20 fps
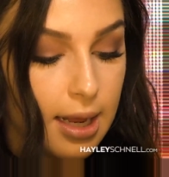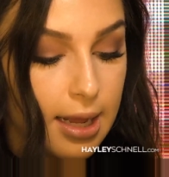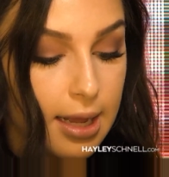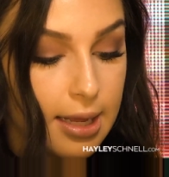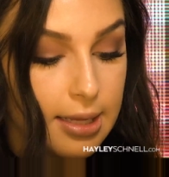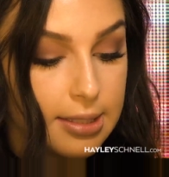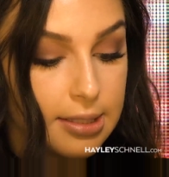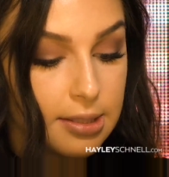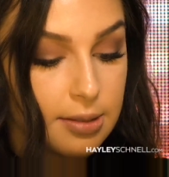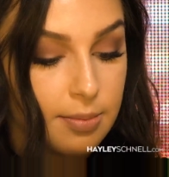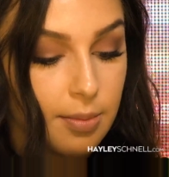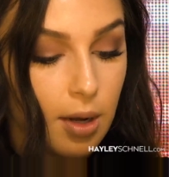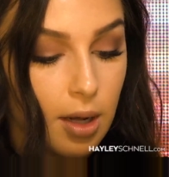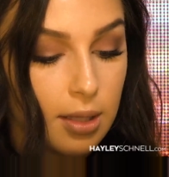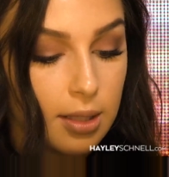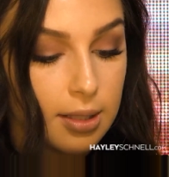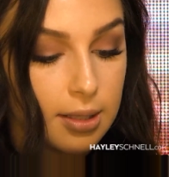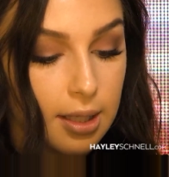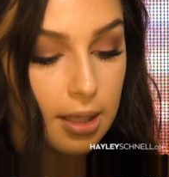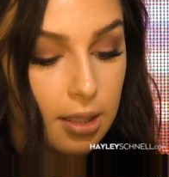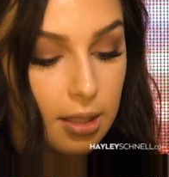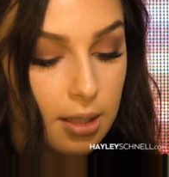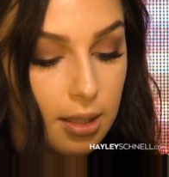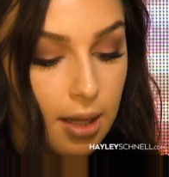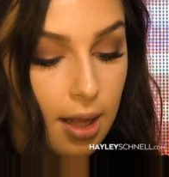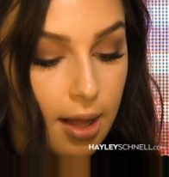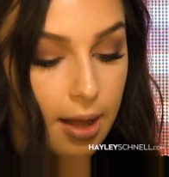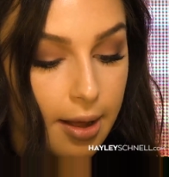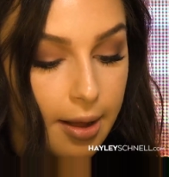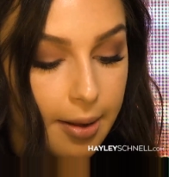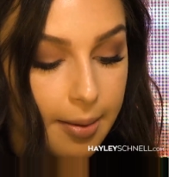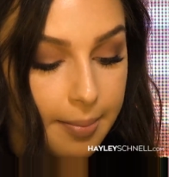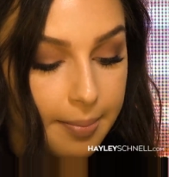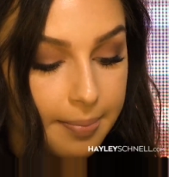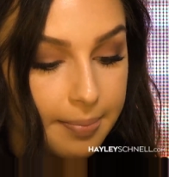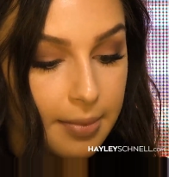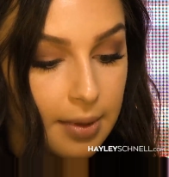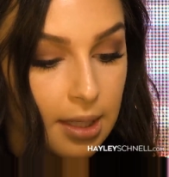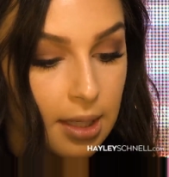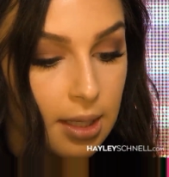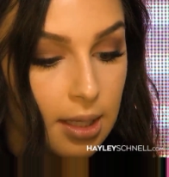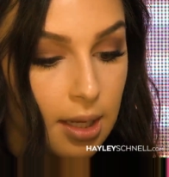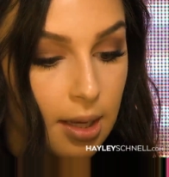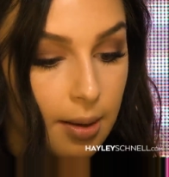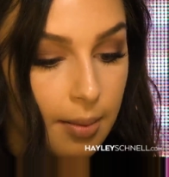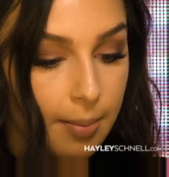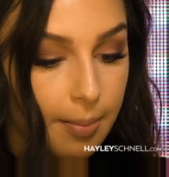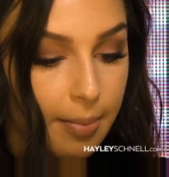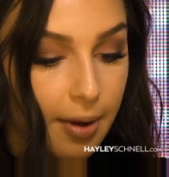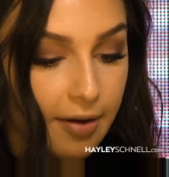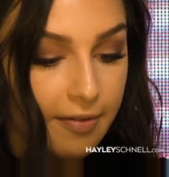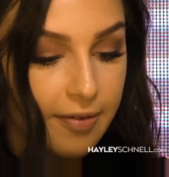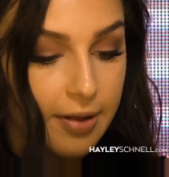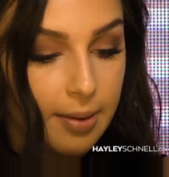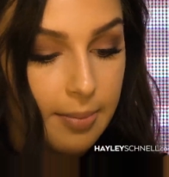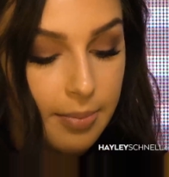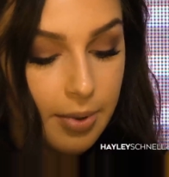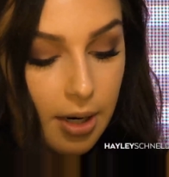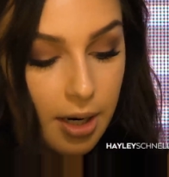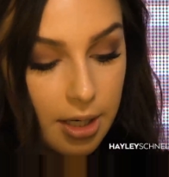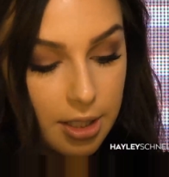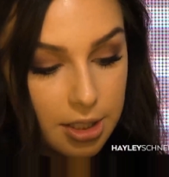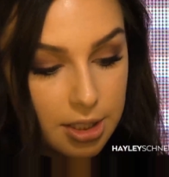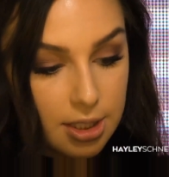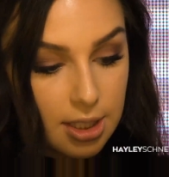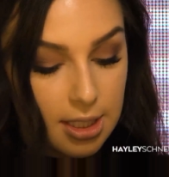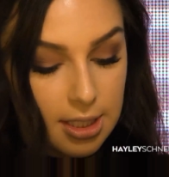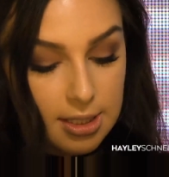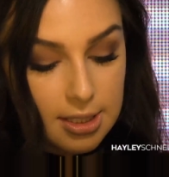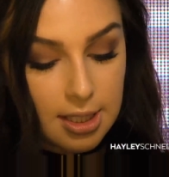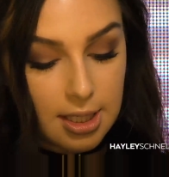a smaller little buffing brush is